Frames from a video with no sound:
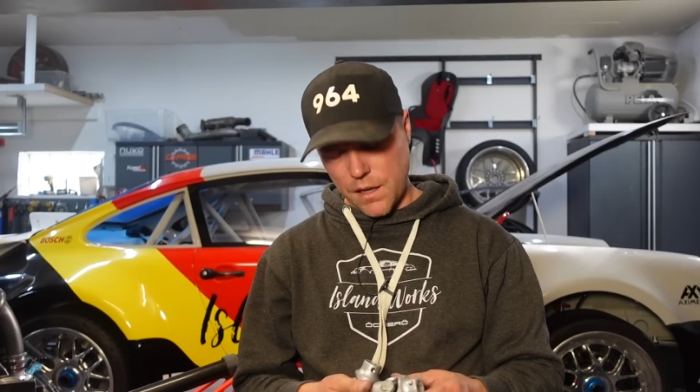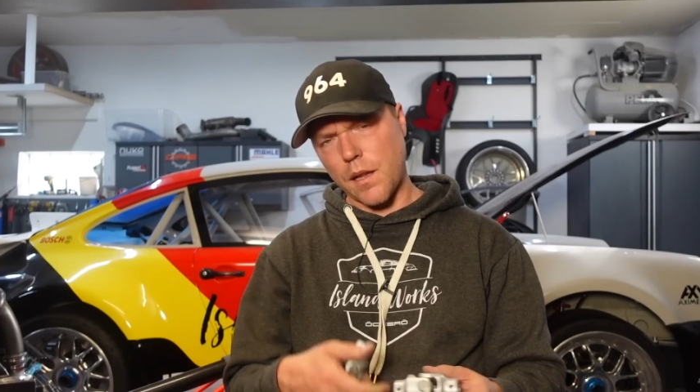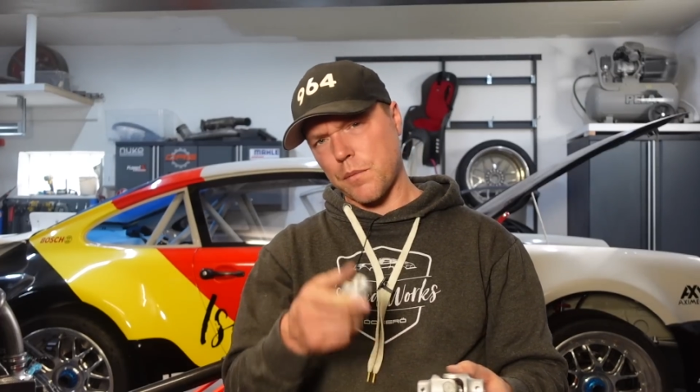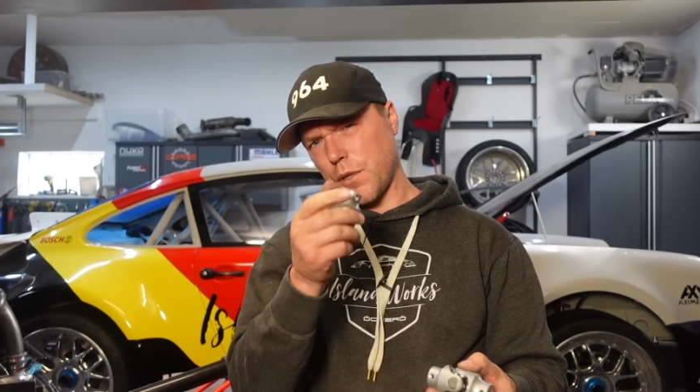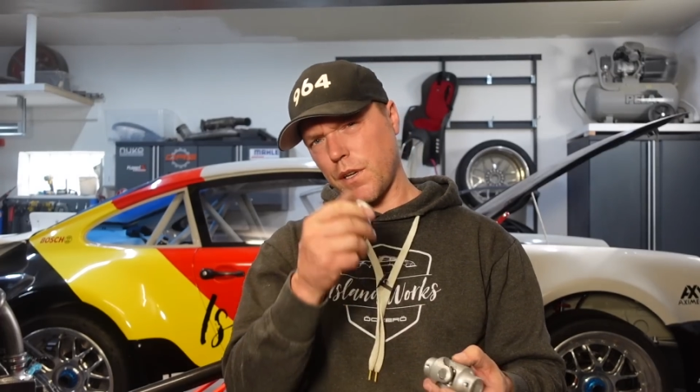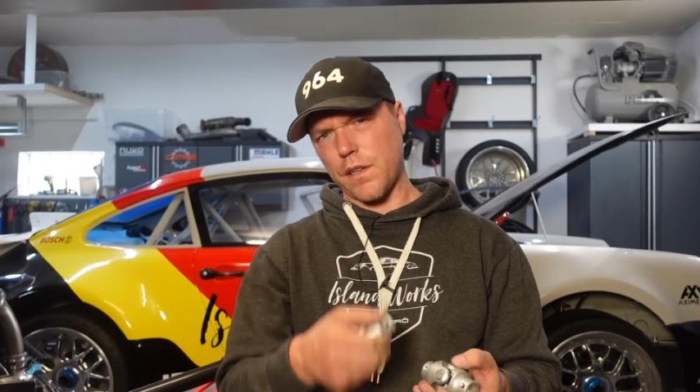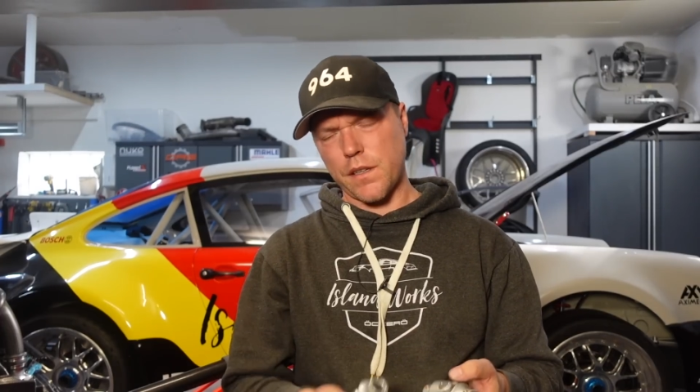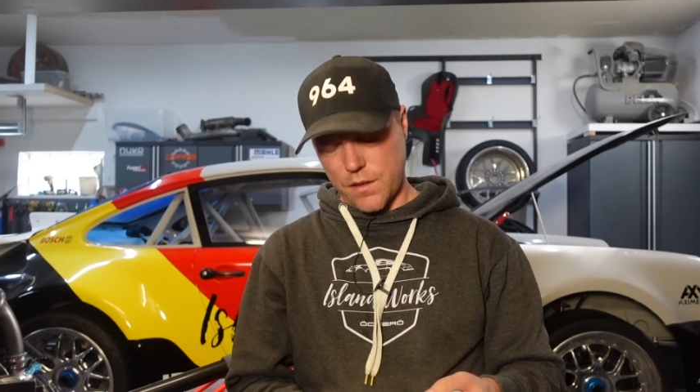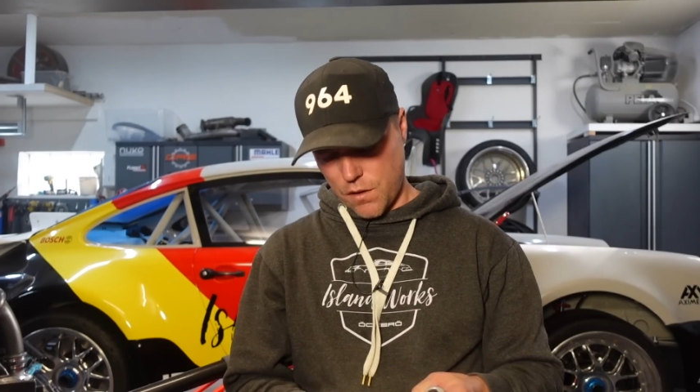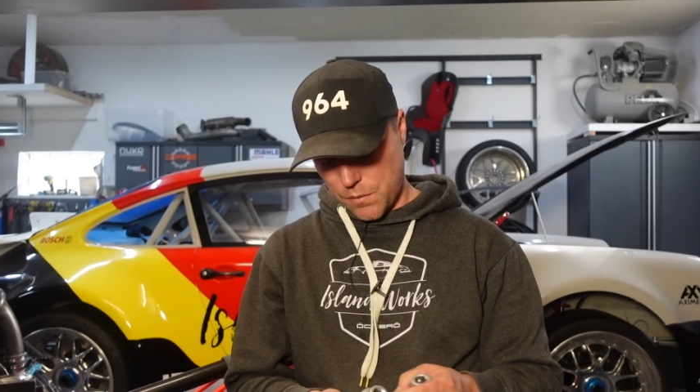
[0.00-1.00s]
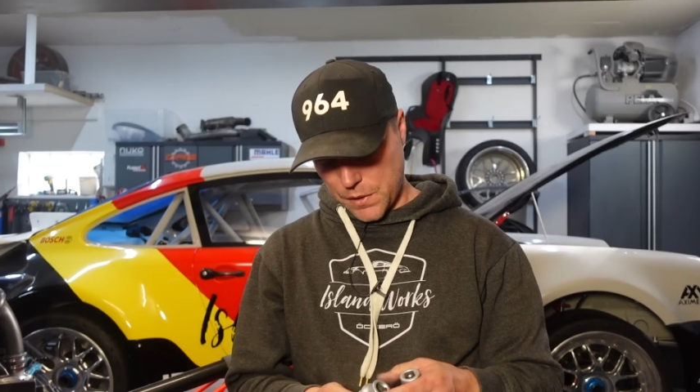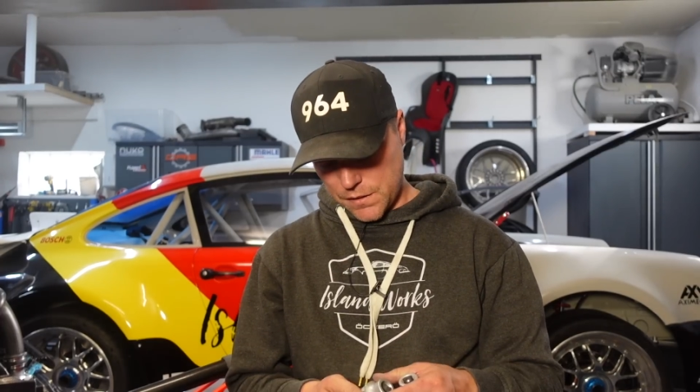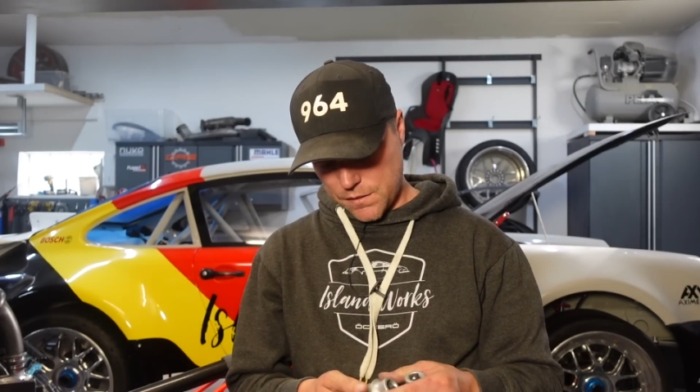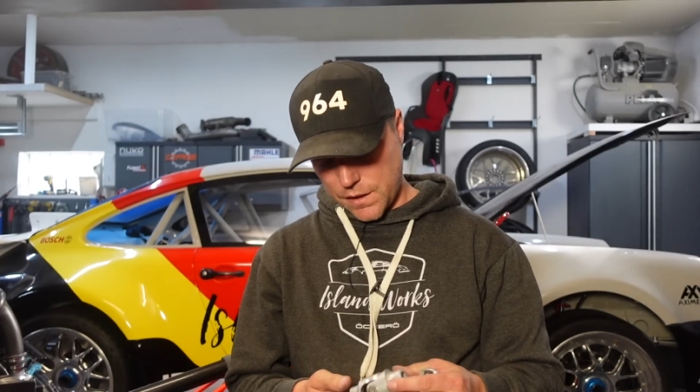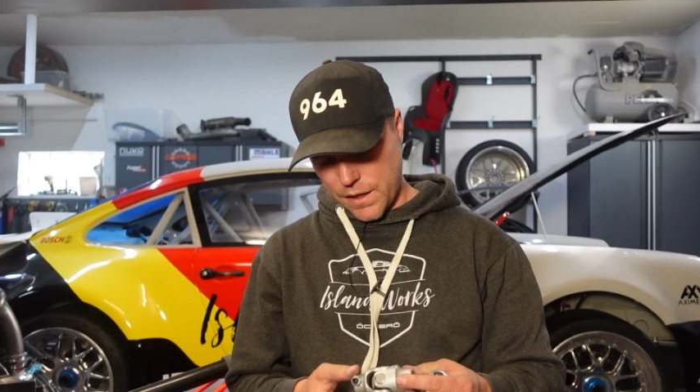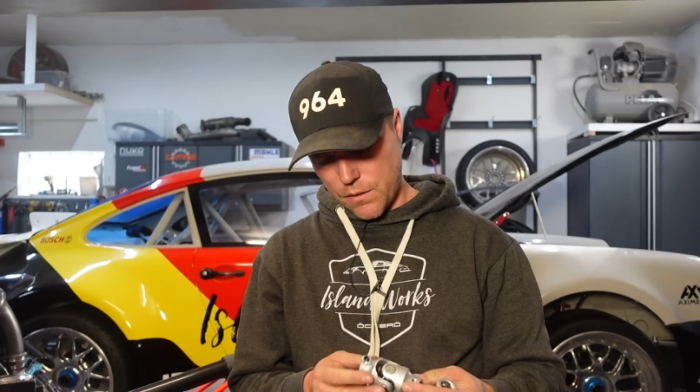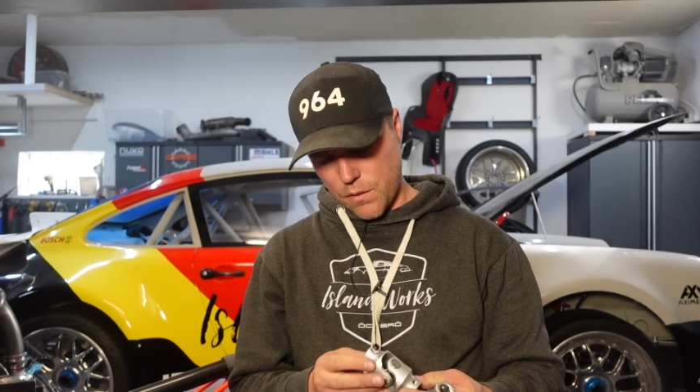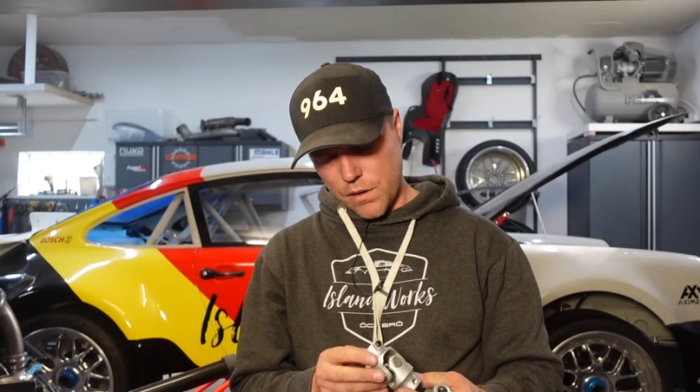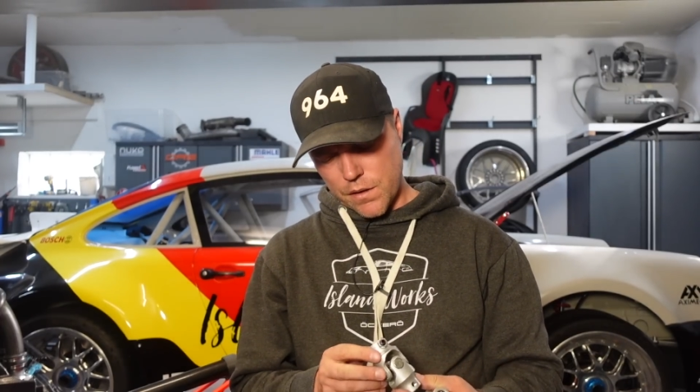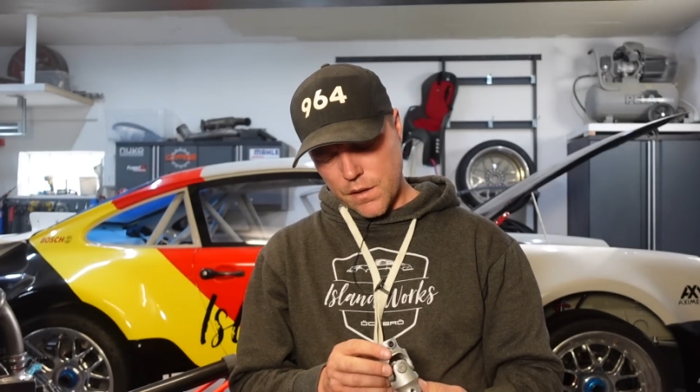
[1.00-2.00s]
I'll put it in the comments later
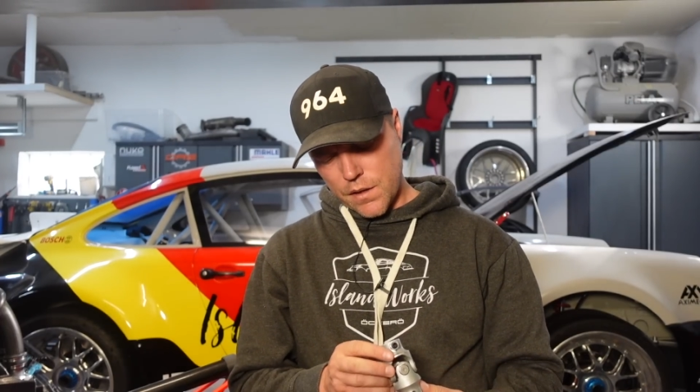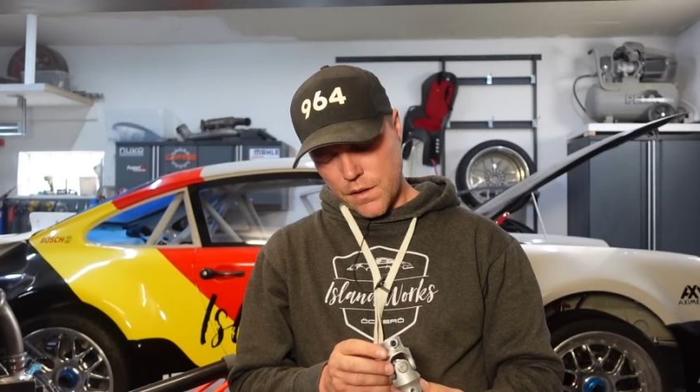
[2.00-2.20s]
on.